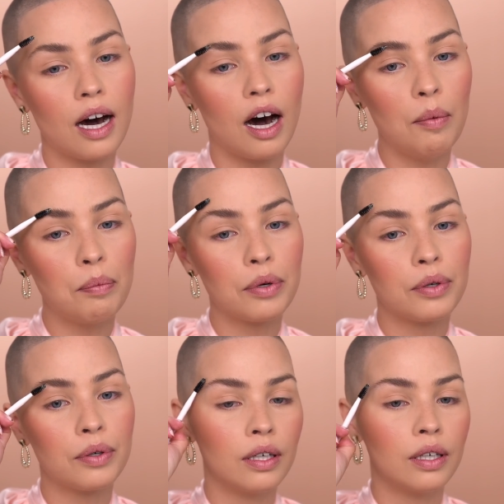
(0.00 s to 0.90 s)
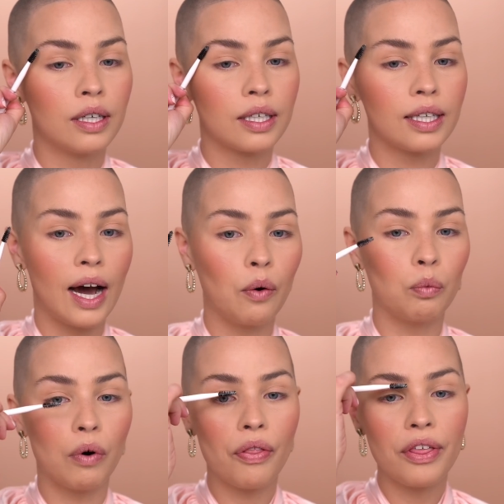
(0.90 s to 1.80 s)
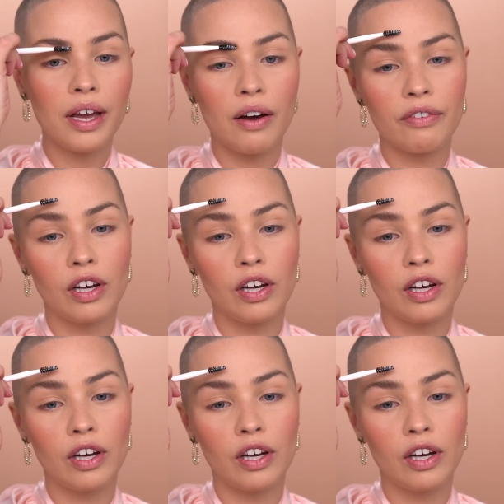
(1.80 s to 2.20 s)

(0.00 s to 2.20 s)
up. Now, one thing I've